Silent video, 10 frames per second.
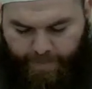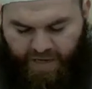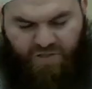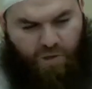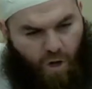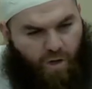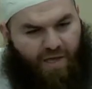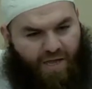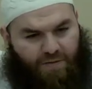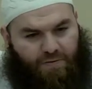As long
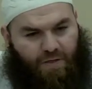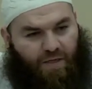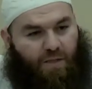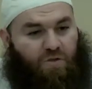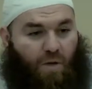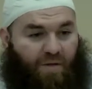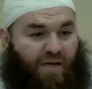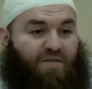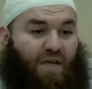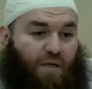as, again, so I'm
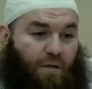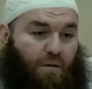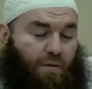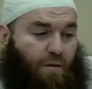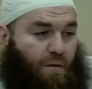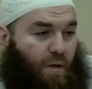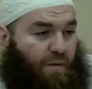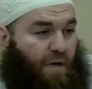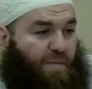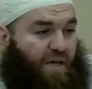going
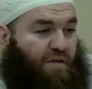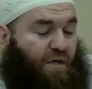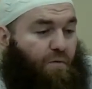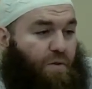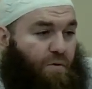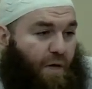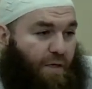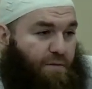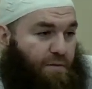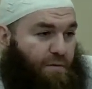to make a deal with you guys.
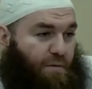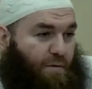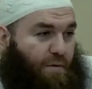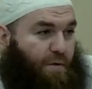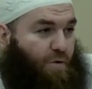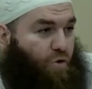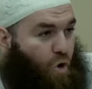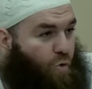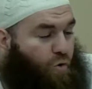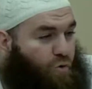
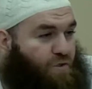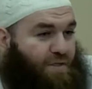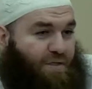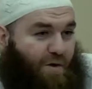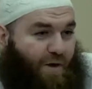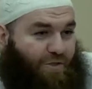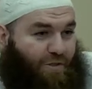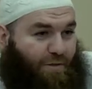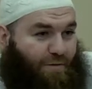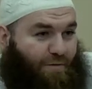Don't use this
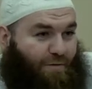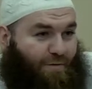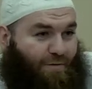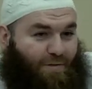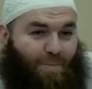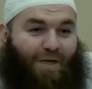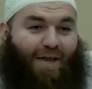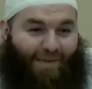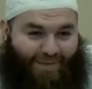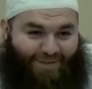narration to be
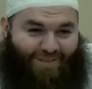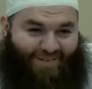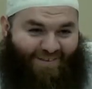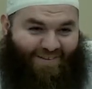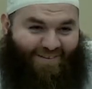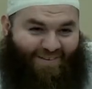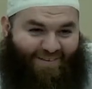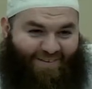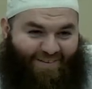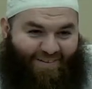negligent.
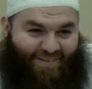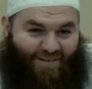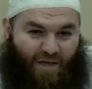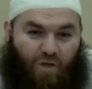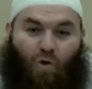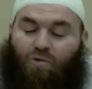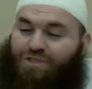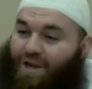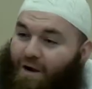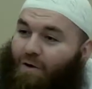And don't
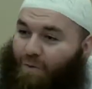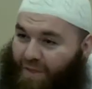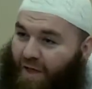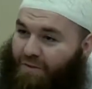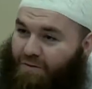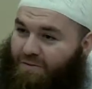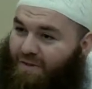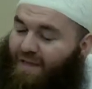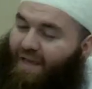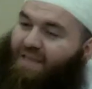share it with others,
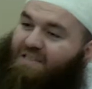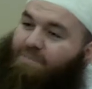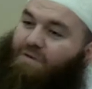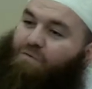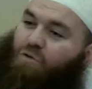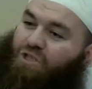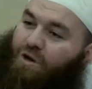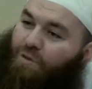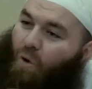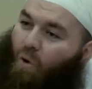except if you
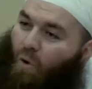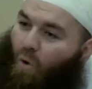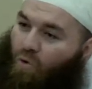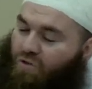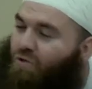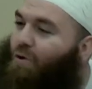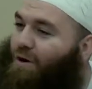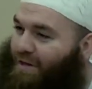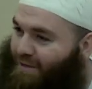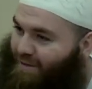share the whole story